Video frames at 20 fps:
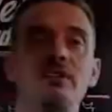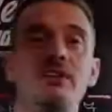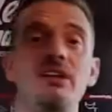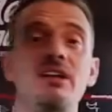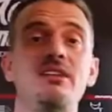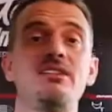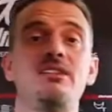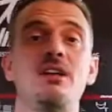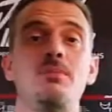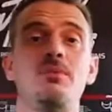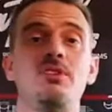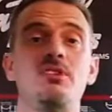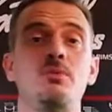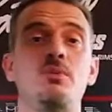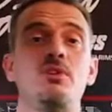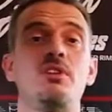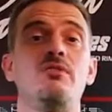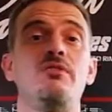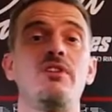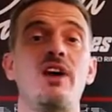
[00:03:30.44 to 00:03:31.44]
The next step is to
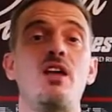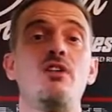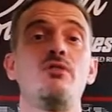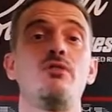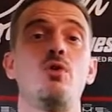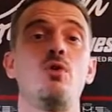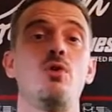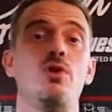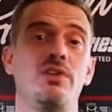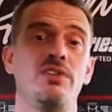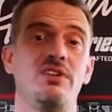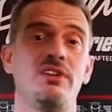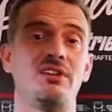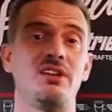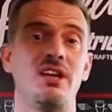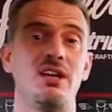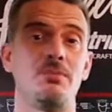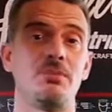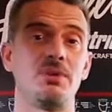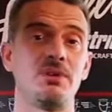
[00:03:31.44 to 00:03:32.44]
put the valve hole on the
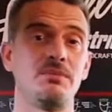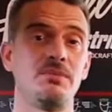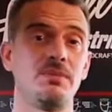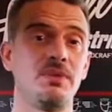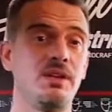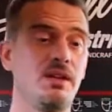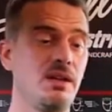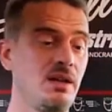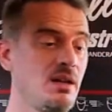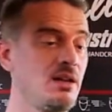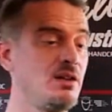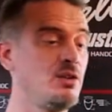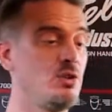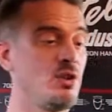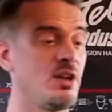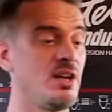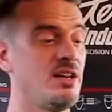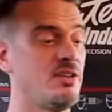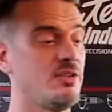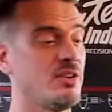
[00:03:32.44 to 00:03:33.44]
tape. You
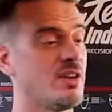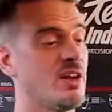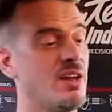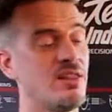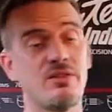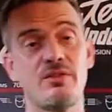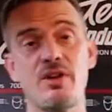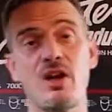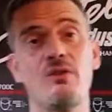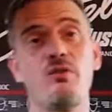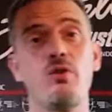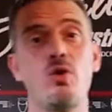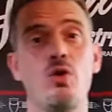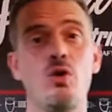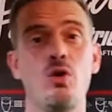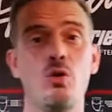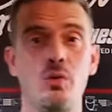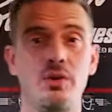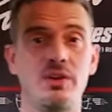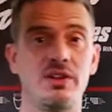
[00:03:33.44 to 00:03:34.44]
can either cut the valve
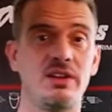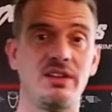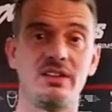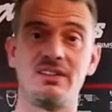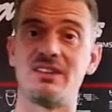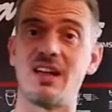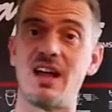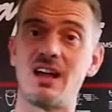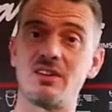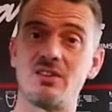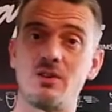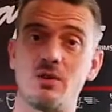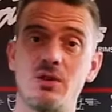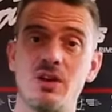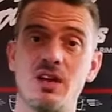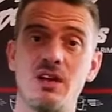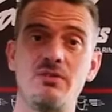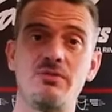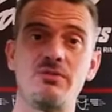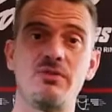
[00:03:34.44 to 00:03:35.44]
hole with an X-Acto
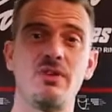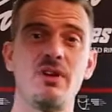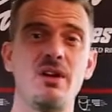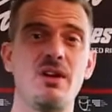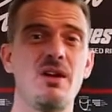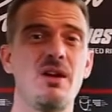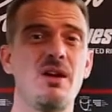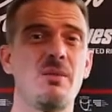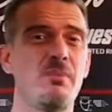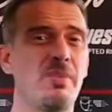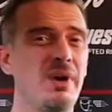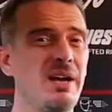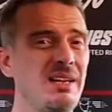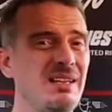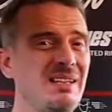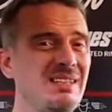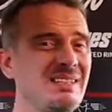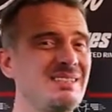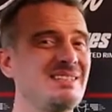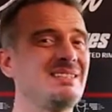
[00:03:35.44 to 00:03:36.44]
knife,
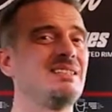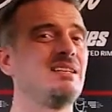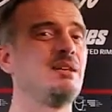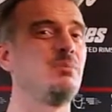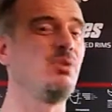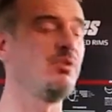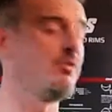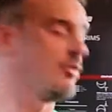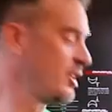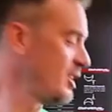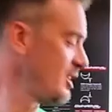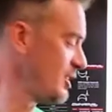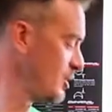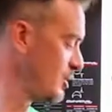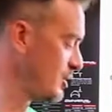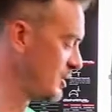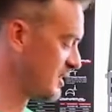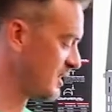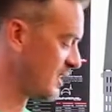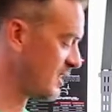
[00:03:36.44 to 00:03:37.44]
but I prefer to
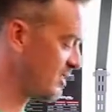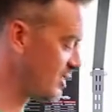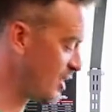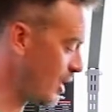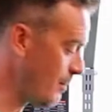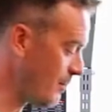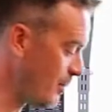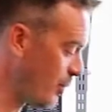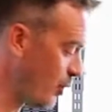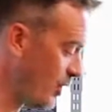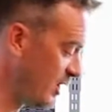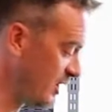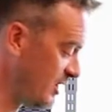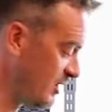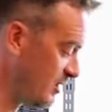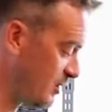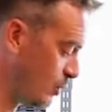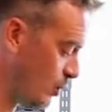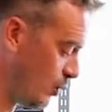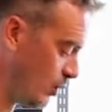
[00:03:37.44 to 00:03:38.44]
use a sharp pointed
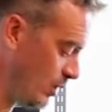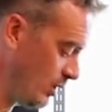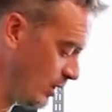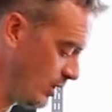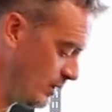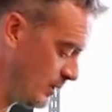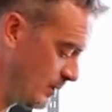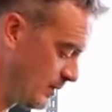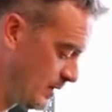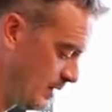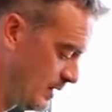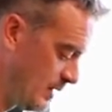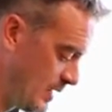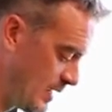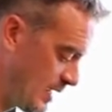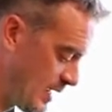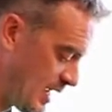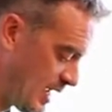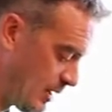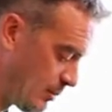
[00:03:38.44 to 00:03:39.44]
tool,
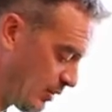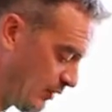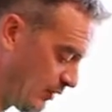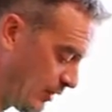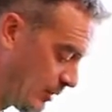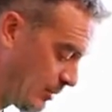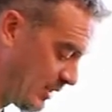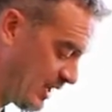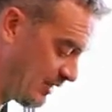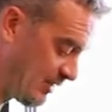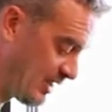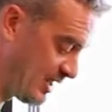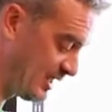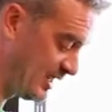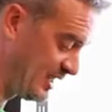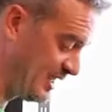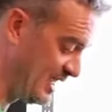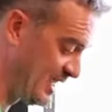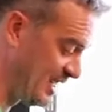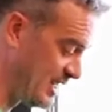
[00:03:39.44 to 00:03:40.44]
and preferably even to
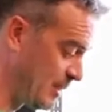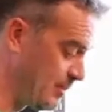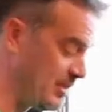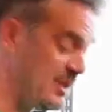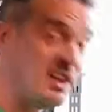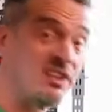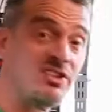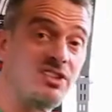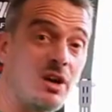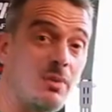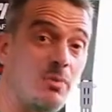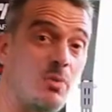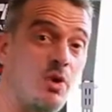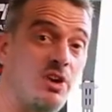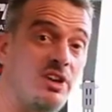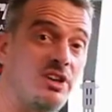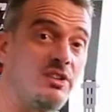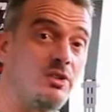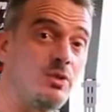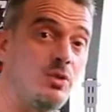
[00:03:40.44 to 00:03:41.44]
heat up that sharp
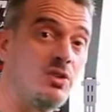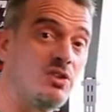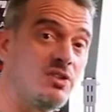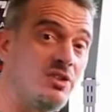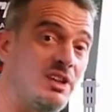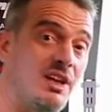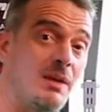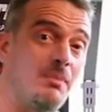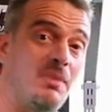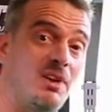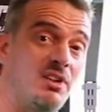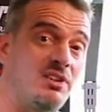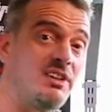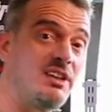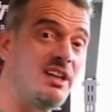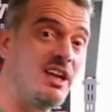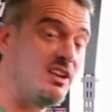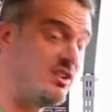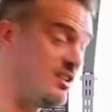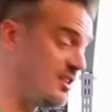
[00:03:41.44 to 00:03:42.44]
pointed tool so you get melted
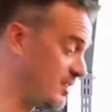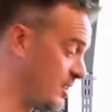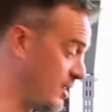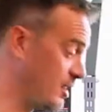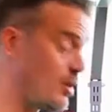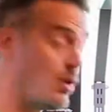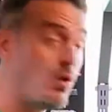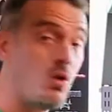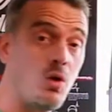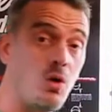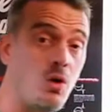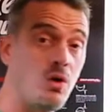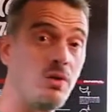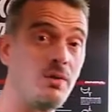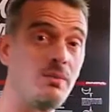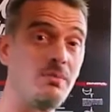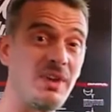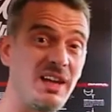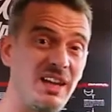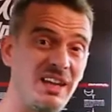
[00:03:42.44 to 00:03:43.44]
edges on the hole,
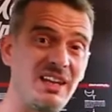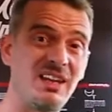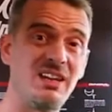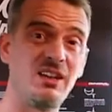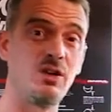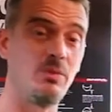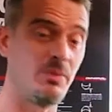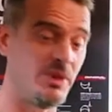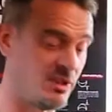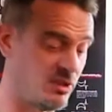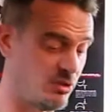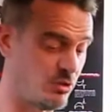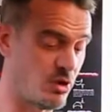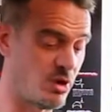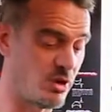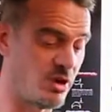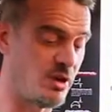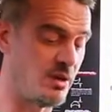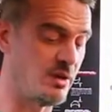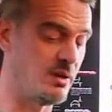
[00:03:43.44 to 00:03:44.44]
making it a little bit
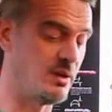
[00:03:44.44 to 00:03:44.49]
stronger.